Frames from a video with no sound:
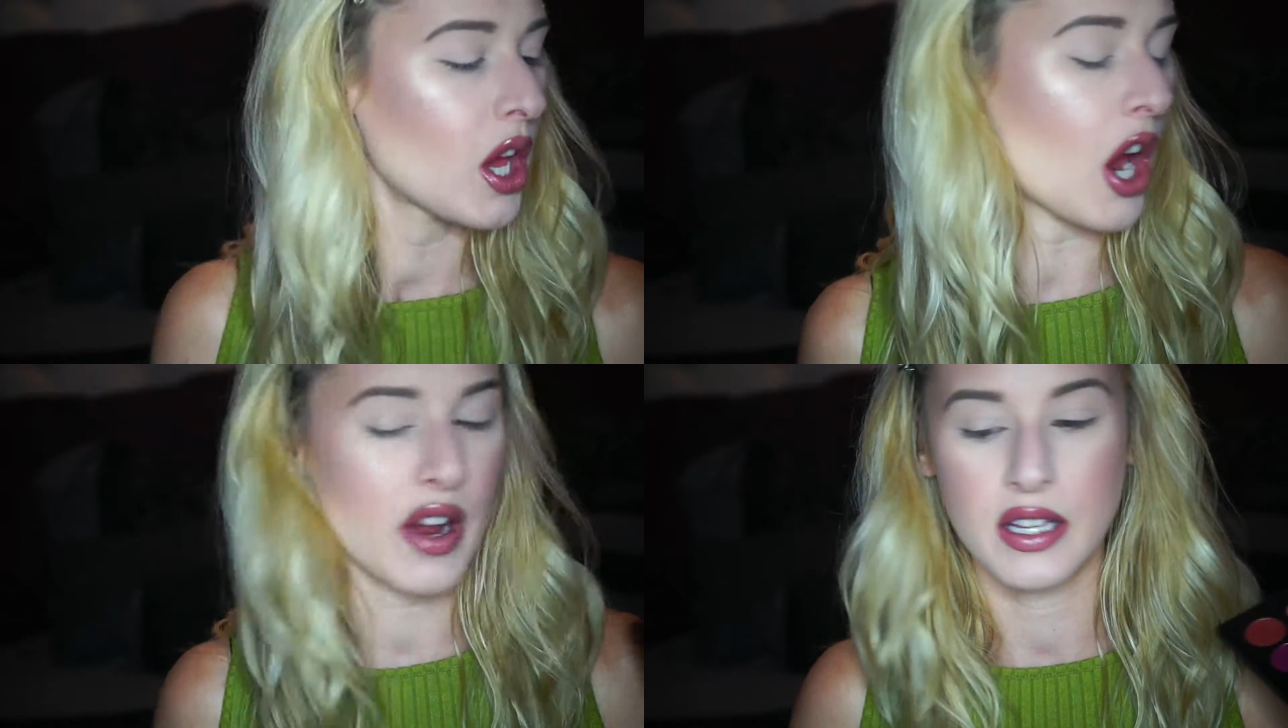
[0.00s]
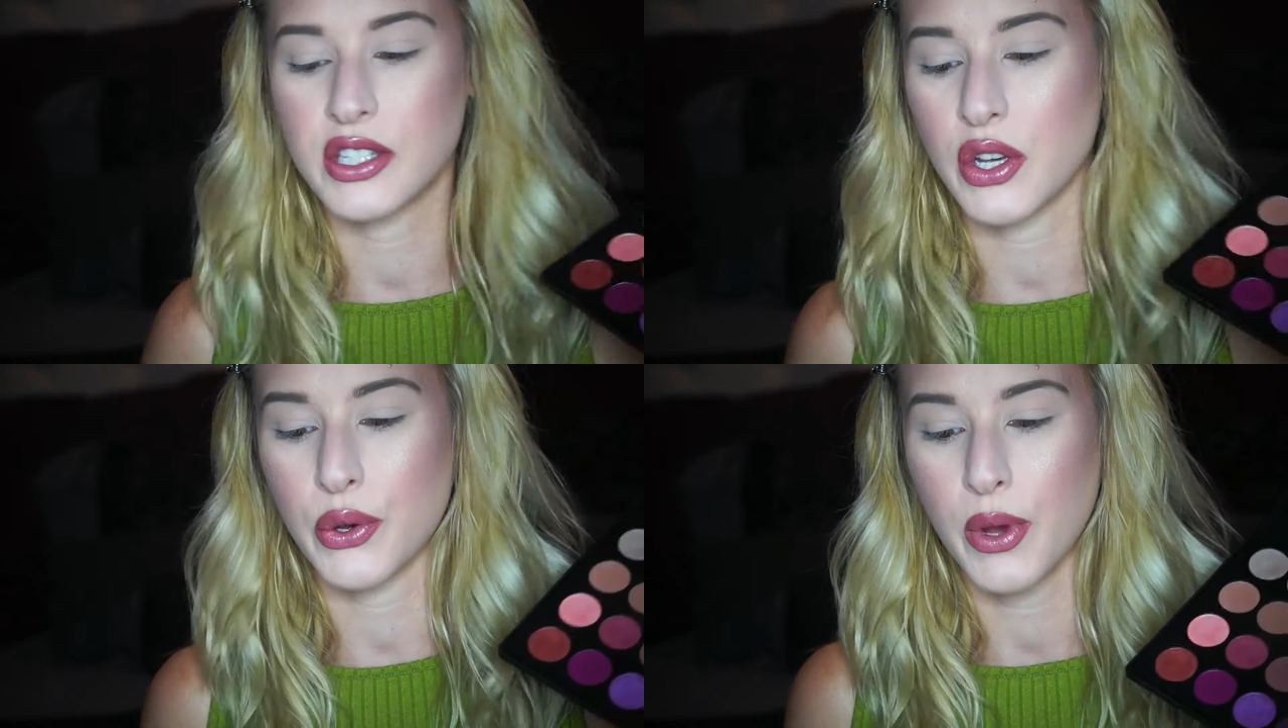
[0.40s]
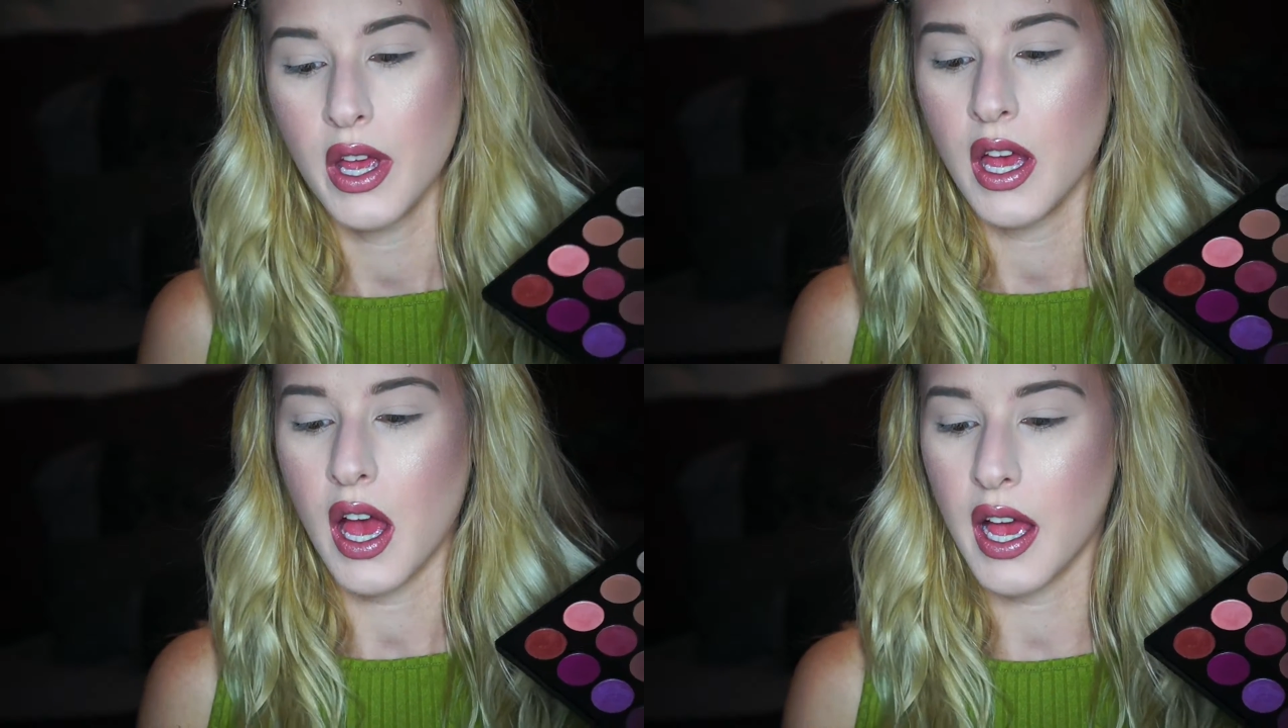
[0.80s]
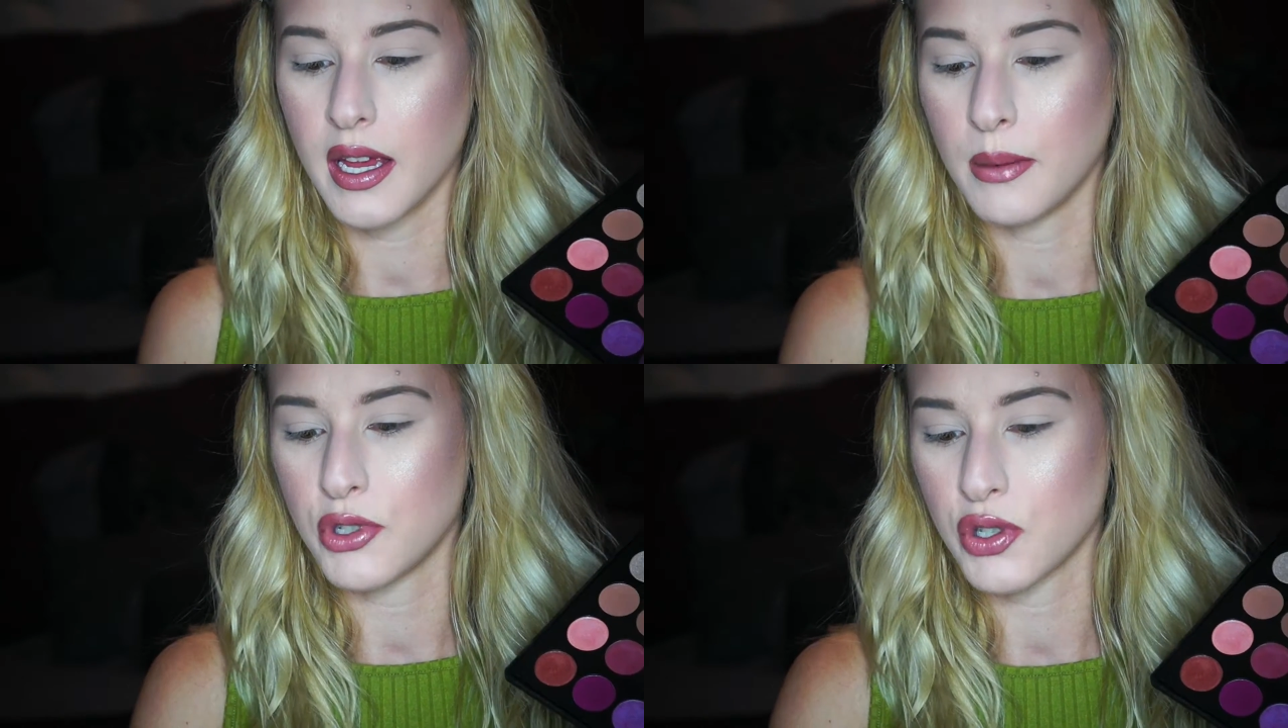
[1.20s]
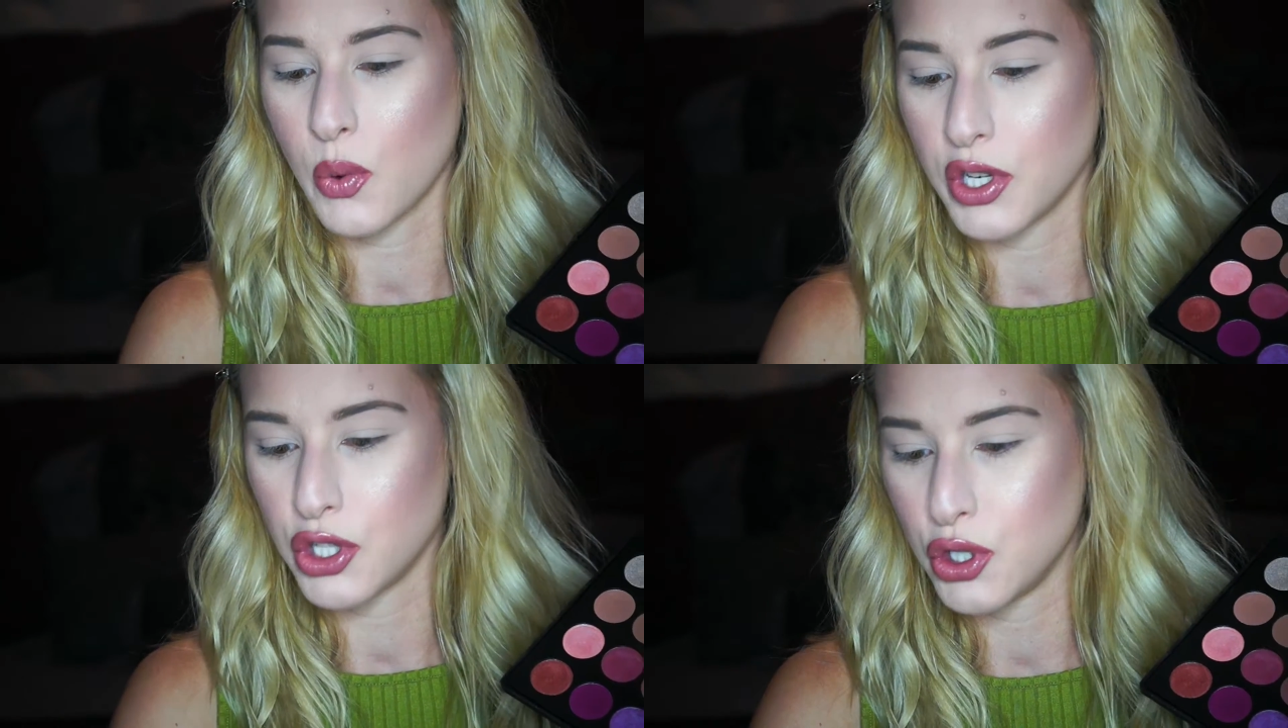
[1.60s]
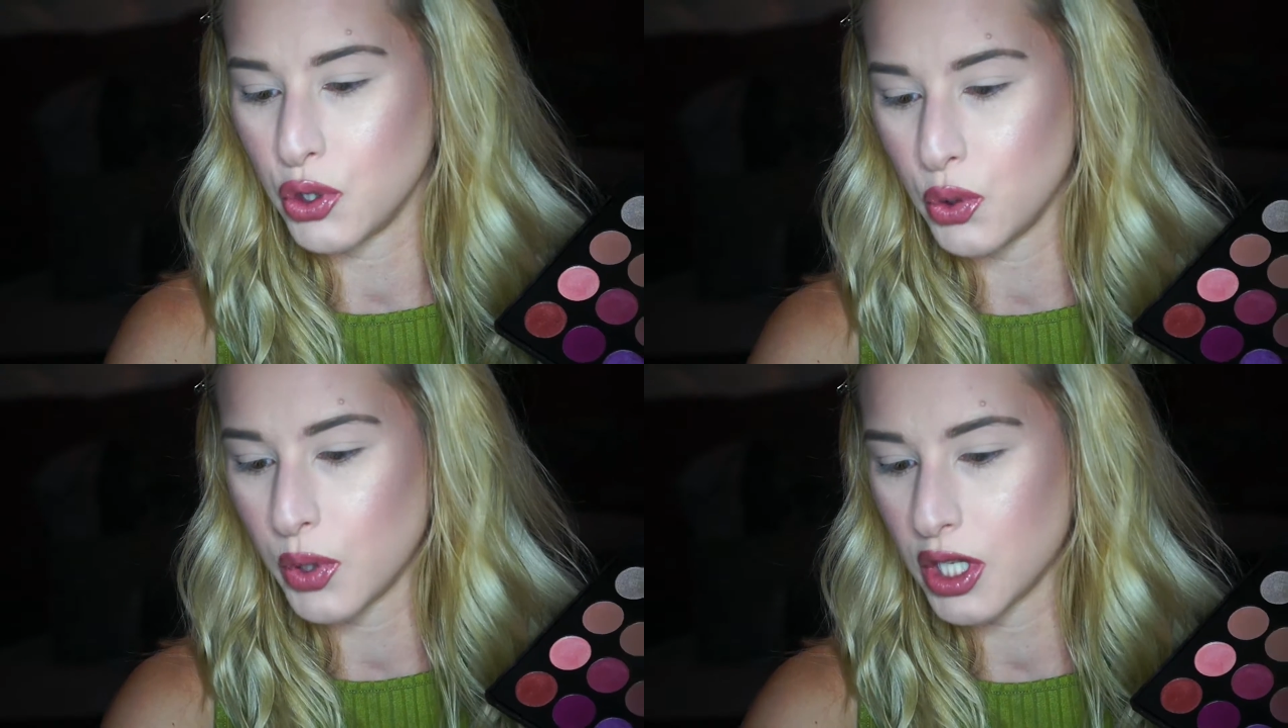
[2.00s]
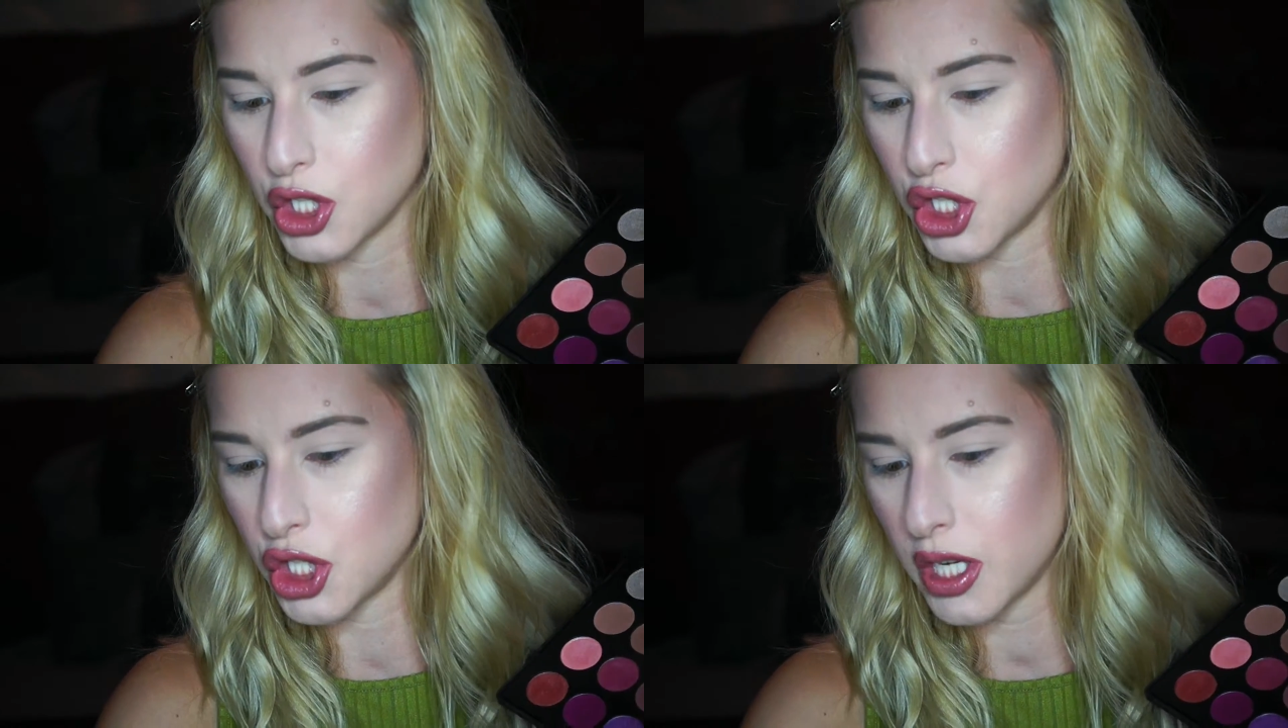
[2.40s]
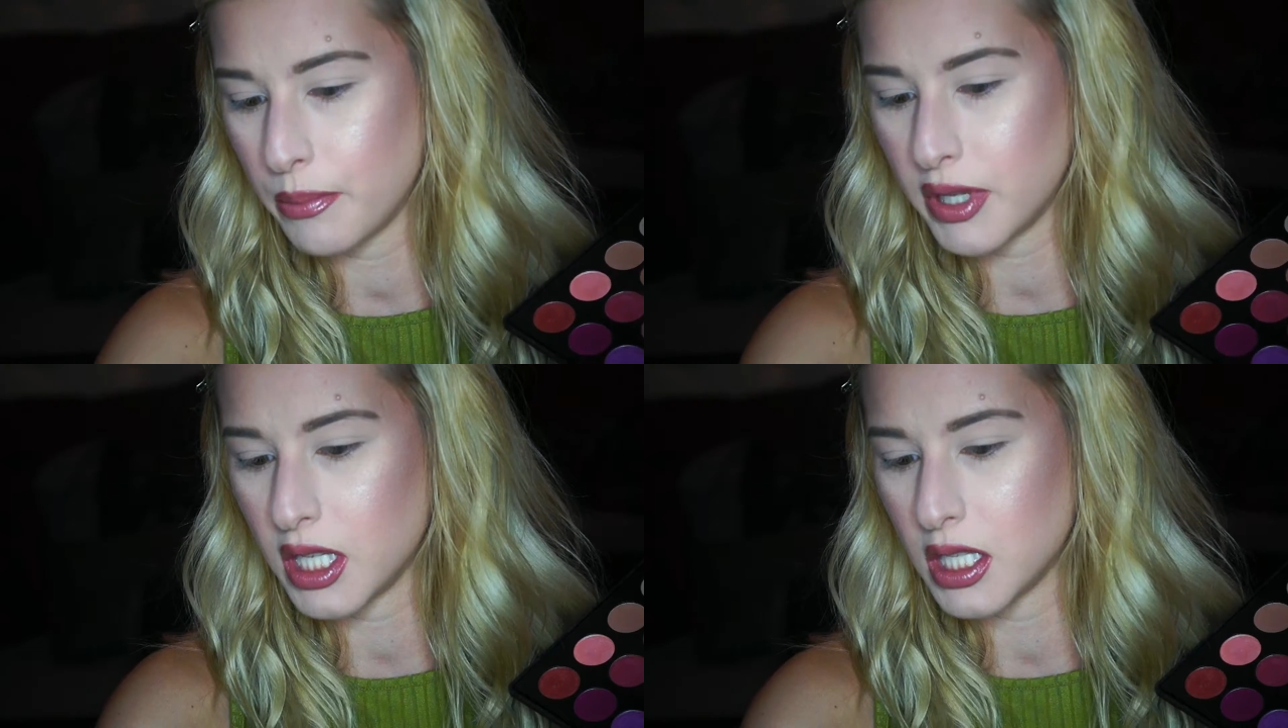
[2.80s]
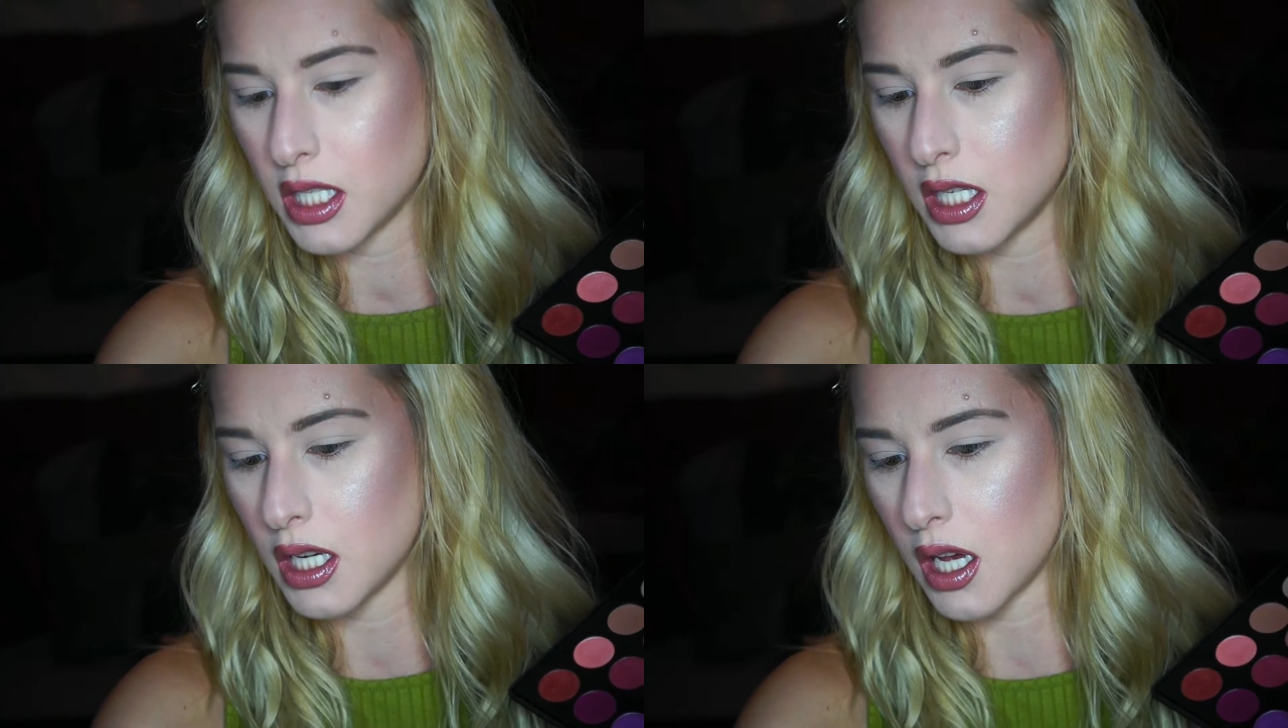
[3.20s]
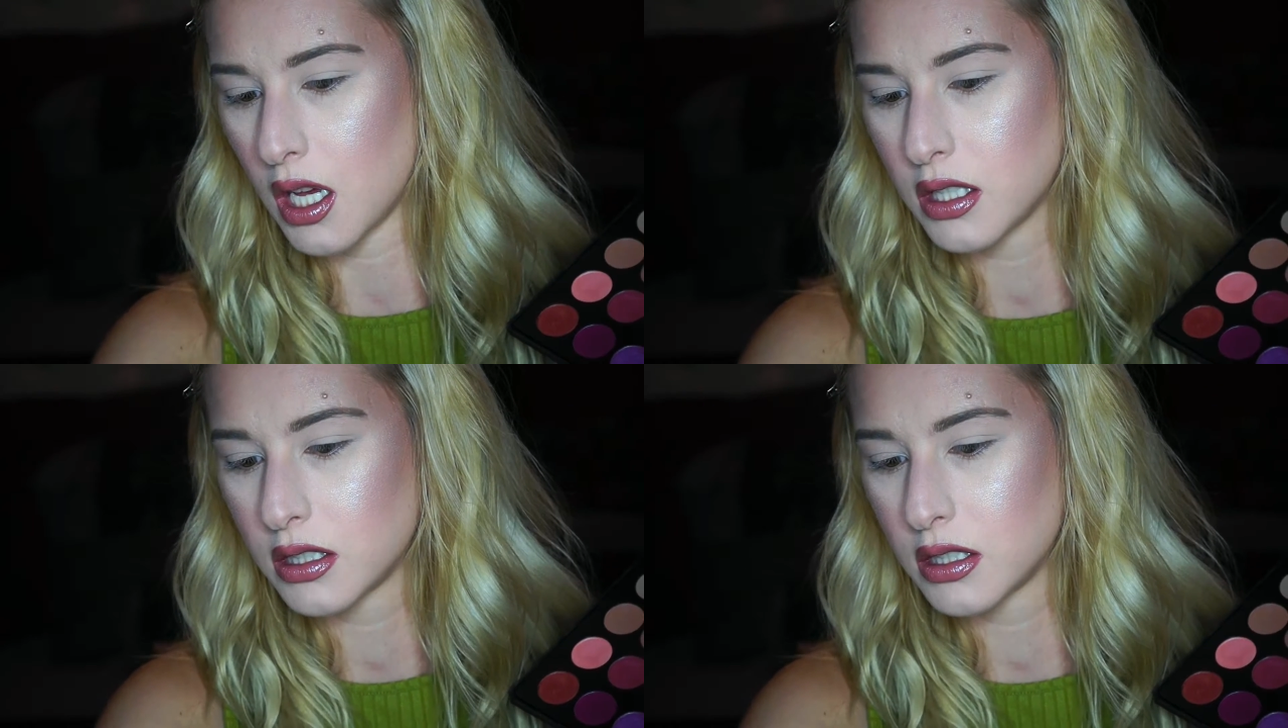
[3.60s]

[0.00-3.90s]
Alright, so I am just going to jump in here,